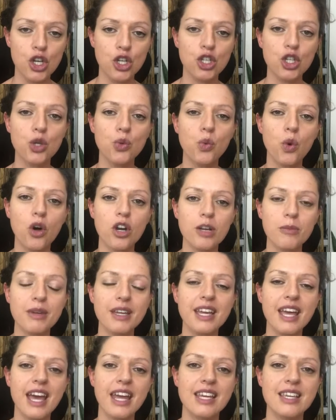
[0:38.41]
You want to
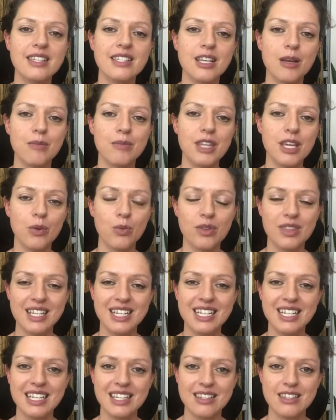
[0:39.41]
be getting something with the
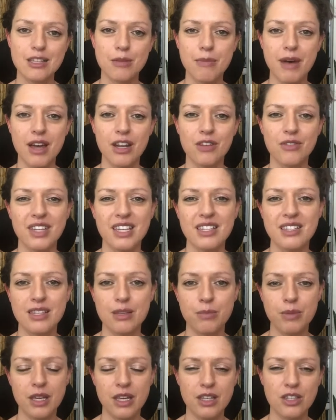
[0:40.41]
least amount of
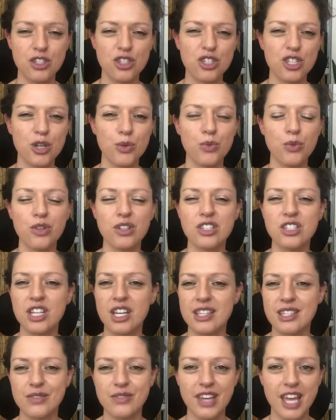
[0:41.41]
excipients. You don't want
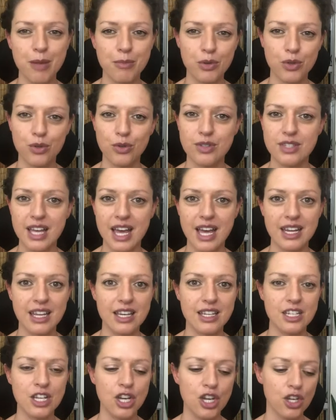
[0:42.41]
tons of chemicals
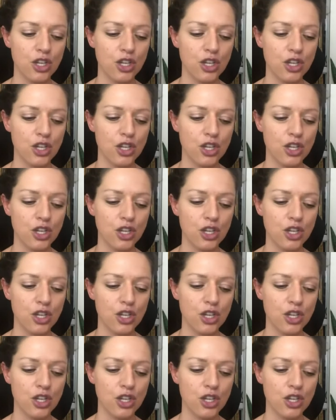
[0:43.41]
added.